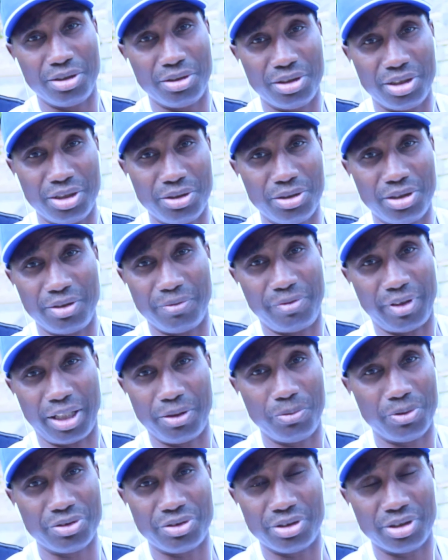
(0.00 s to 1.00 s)
the
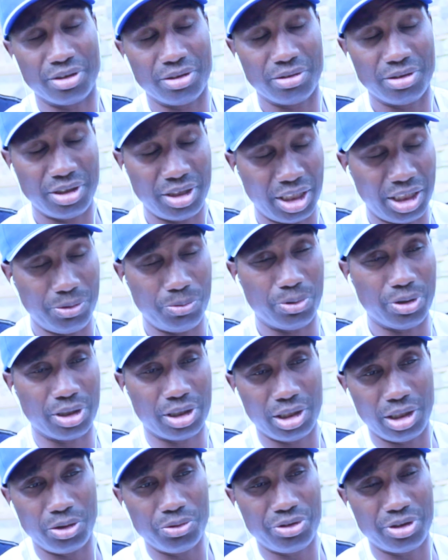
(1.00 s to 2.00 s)
fight wasn't anywhere
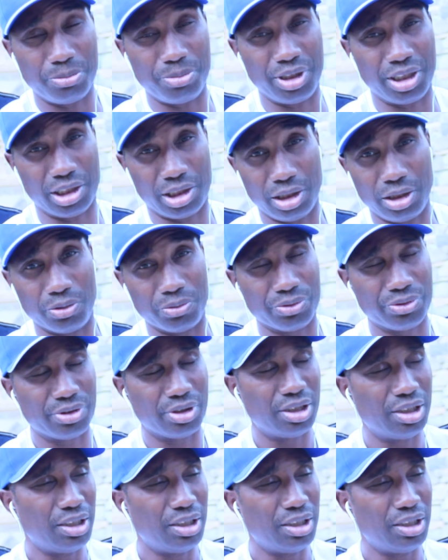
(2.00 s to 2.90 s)
close to being close.